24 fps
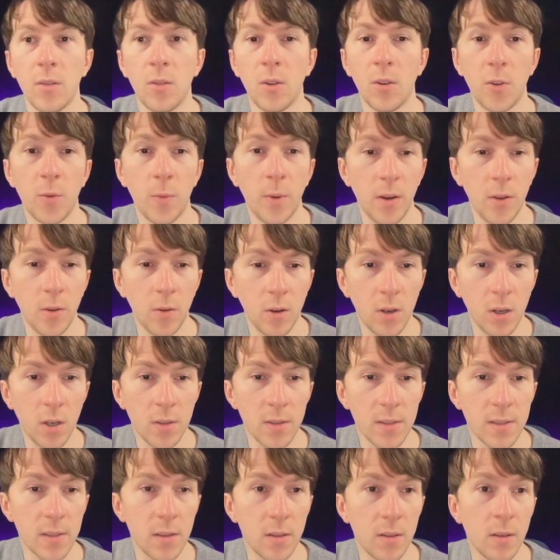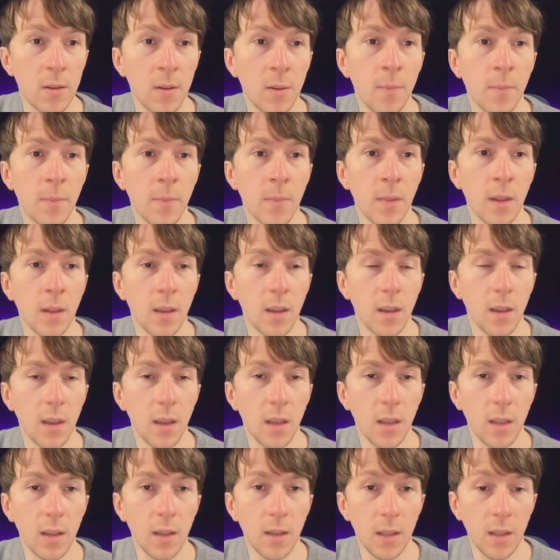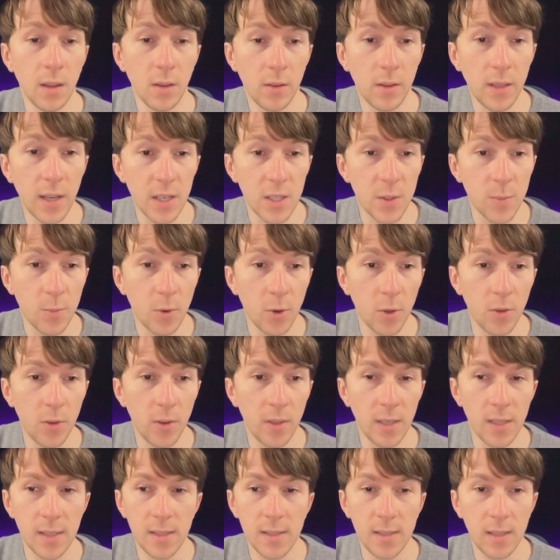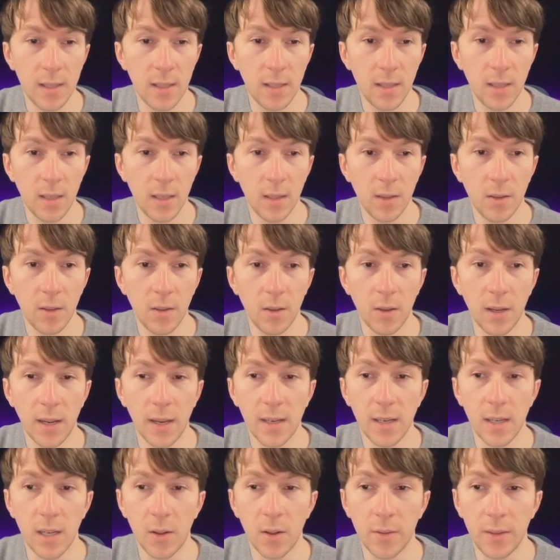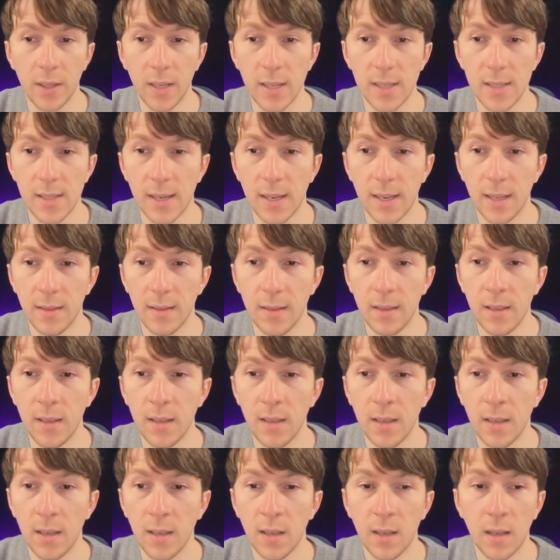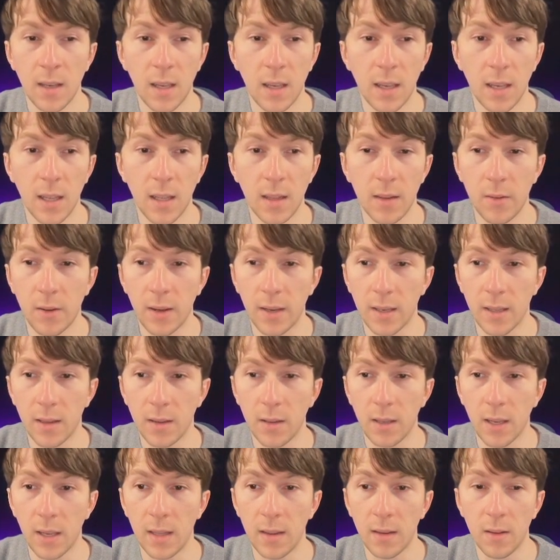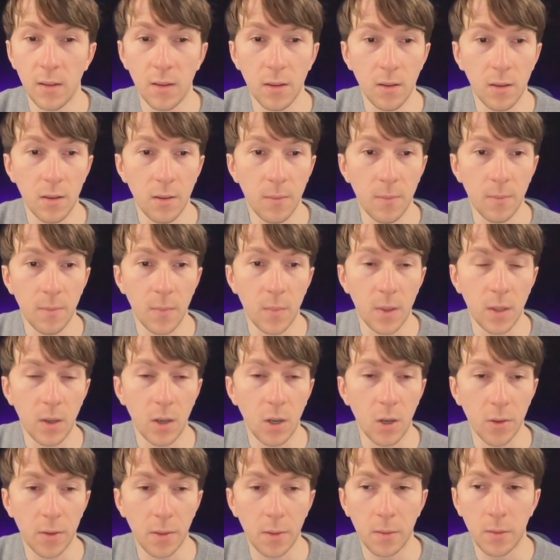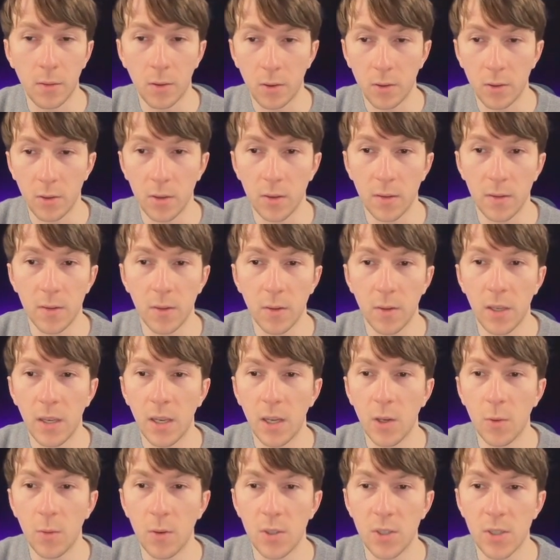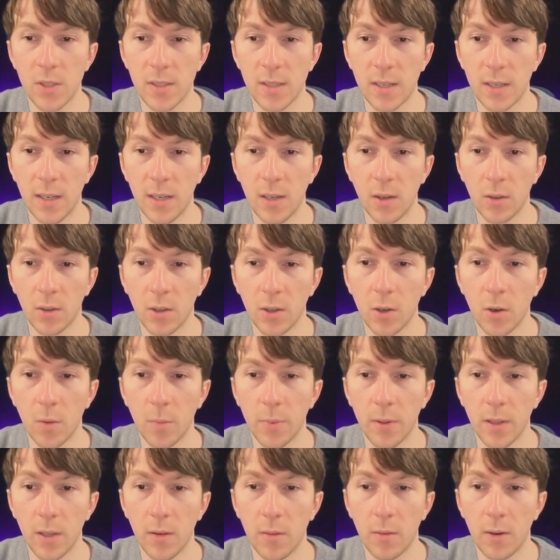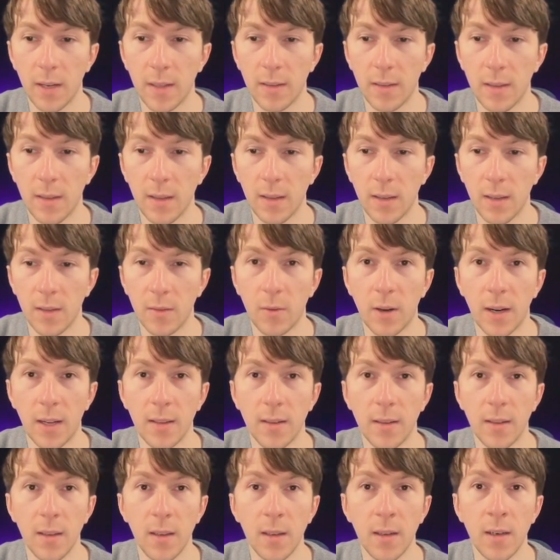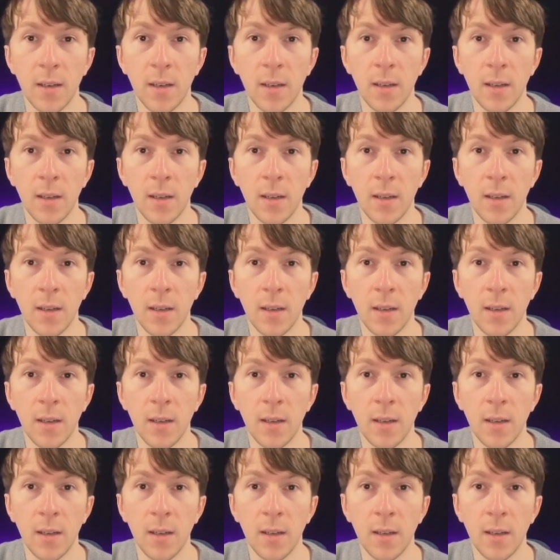the Twilio console, and in the dashboard you can see here the account SID and the auth token. So here you will just click on copy right here and right here.